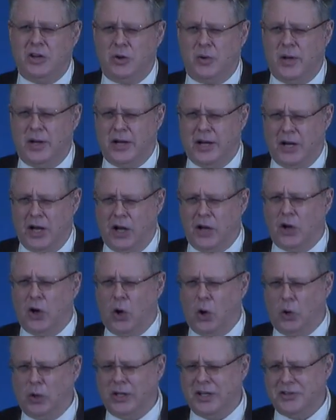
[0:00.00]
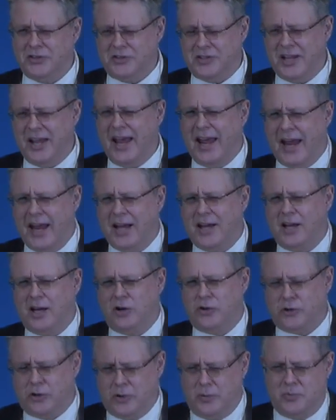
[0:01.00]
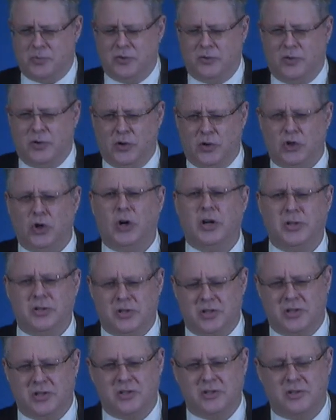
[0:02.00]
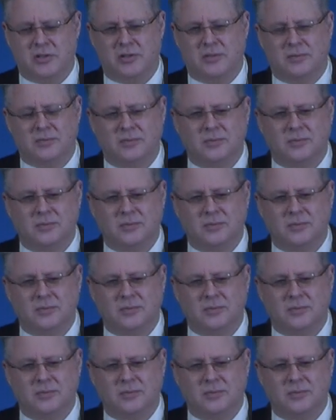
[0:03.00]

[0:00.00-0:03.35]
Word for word: you in an unholy state in terms of your choices?